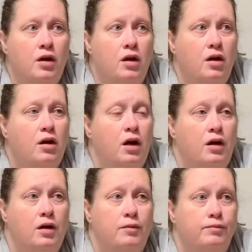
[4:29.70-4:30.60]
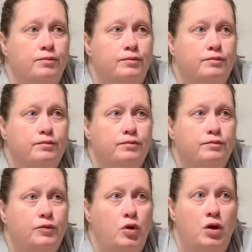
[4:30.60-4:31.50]

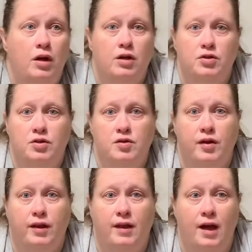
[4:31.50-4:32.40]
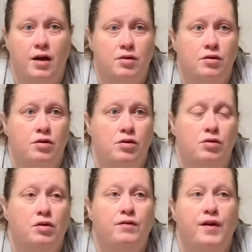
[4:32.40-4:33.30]
You can eat it just like that. You
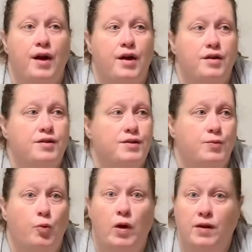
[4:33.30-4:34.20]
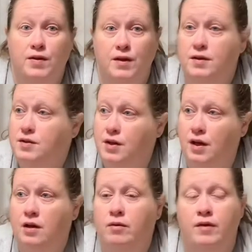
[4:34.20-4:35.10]
could find some wheat thins and eat it
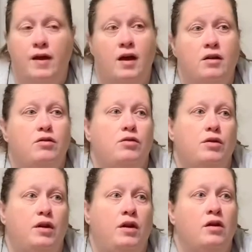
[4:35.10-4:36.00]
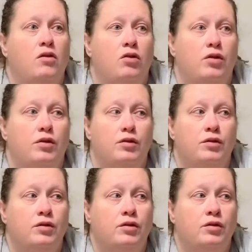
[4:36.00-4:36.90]
with that. You could eat it on,
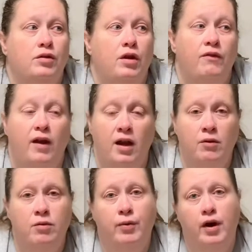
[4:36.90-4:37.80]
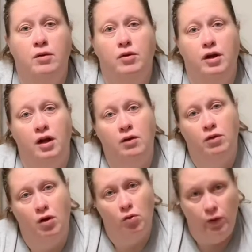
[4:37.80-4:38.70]
if I eat it with bread, I'm going to eat it with
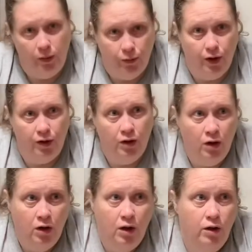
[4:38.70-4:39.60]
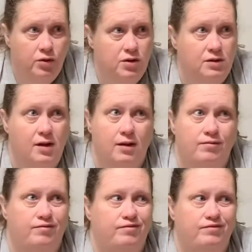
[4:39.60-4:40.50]
whole wheat bread, which is like
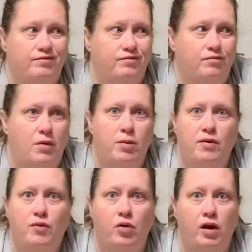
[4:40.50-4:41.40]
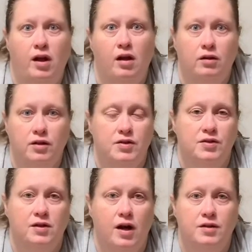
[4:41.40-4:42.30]
maybe 40 calories a
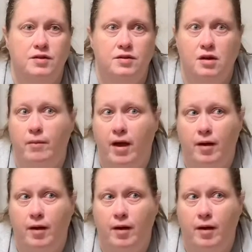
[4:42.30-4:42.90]
slice. It's not bad.